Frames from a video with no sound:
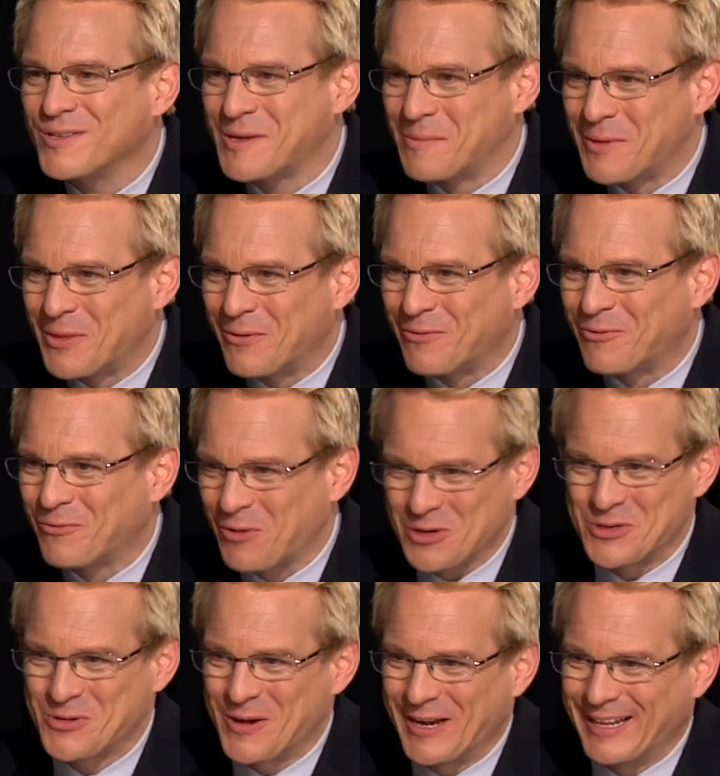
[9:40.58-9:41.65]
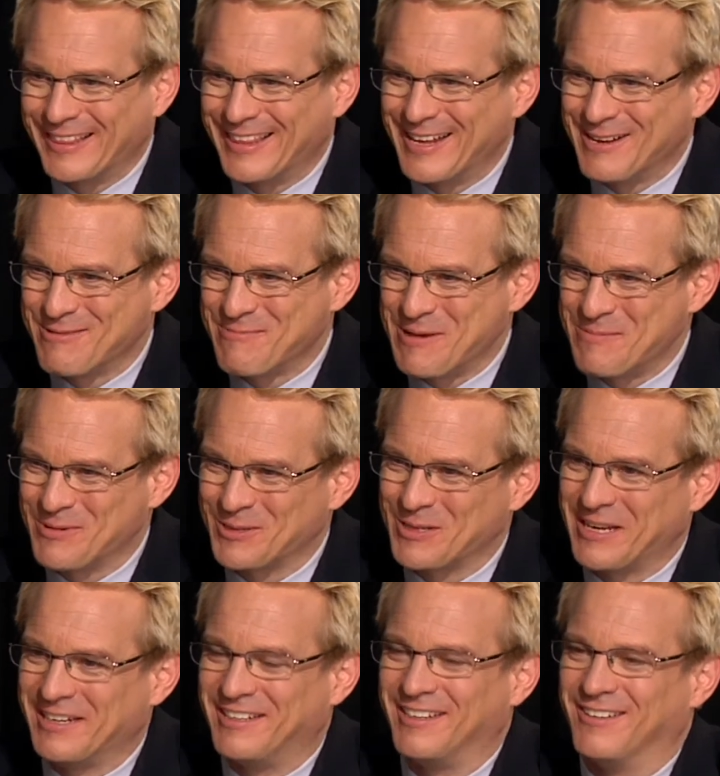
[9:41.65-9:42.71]
some of the frustrating things people
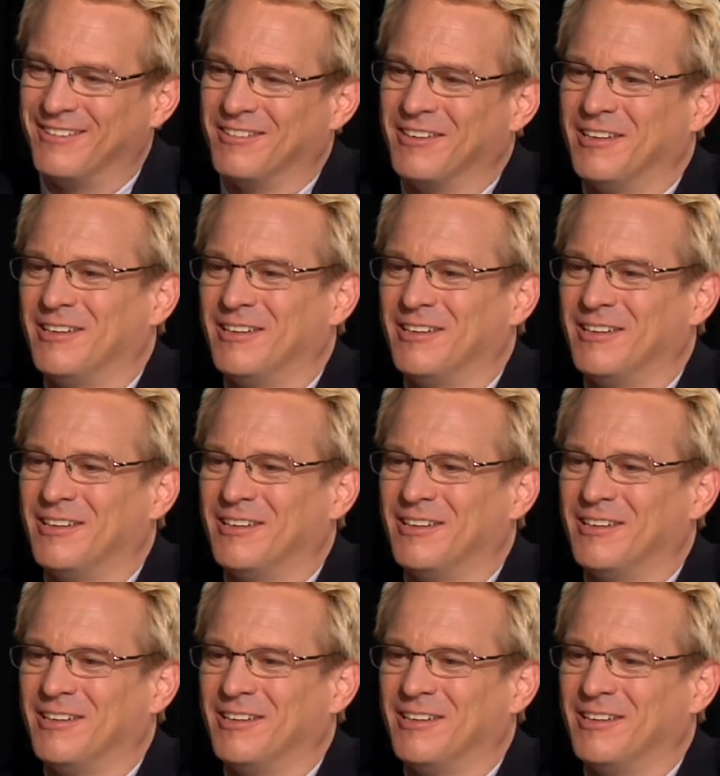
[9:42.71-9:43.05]
said to you?